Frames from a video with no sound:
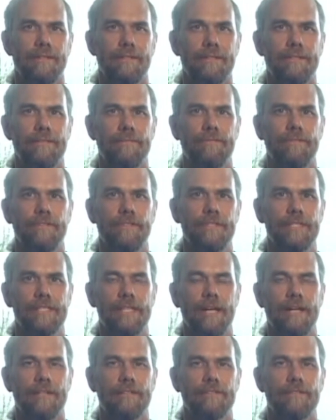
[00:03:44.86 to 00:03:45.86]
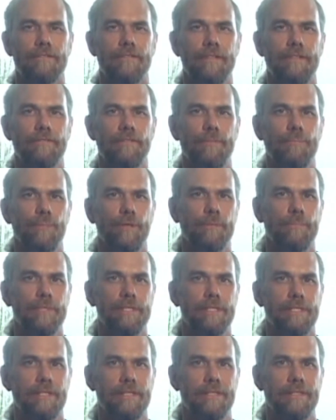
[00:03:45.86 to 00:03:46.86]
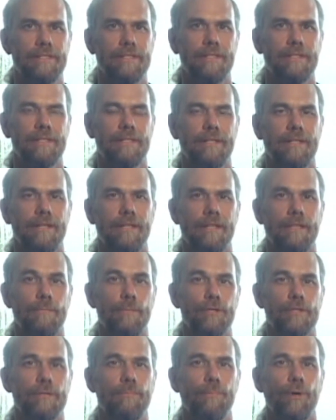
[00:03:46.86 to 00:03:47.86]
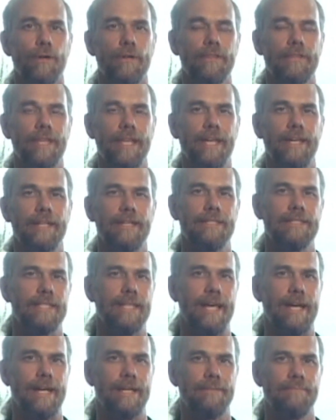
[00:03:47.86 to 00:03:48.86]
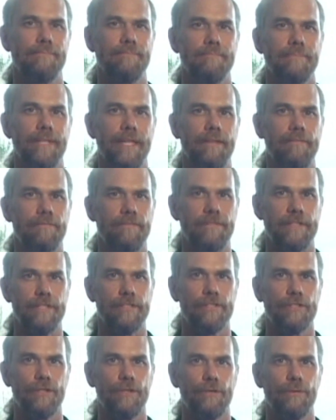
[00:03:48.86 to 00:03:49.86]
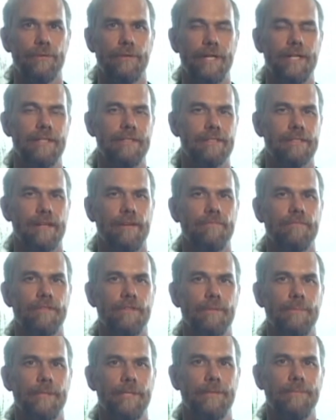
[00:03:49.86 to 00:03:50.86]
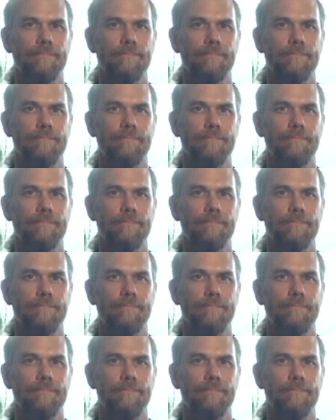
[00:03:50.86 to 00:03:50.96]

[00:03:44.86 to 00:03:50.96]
Different styles for different purposes. The most important thing is that it fits you and is comfortable.